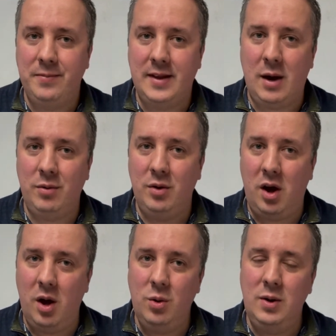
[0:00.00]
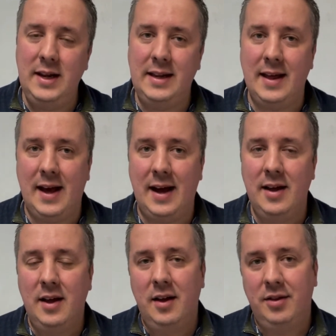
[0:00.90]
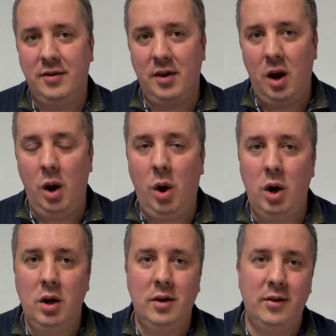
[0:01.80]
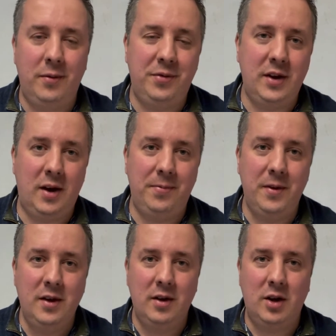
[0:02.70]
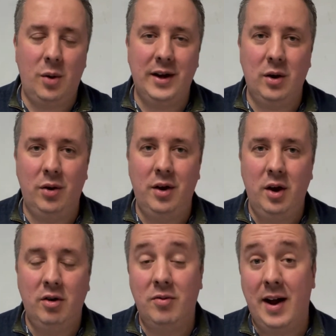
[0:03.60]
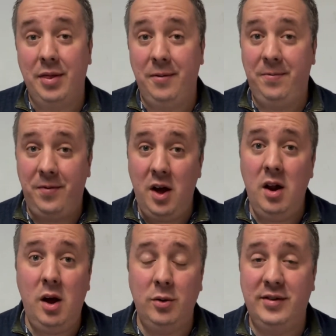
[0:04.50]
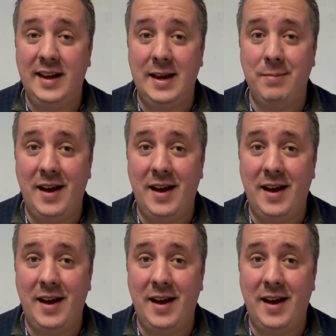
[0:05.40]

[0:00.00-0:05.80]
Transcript: Now, not only that, there's a lot of stuff going on around the furlough scheme.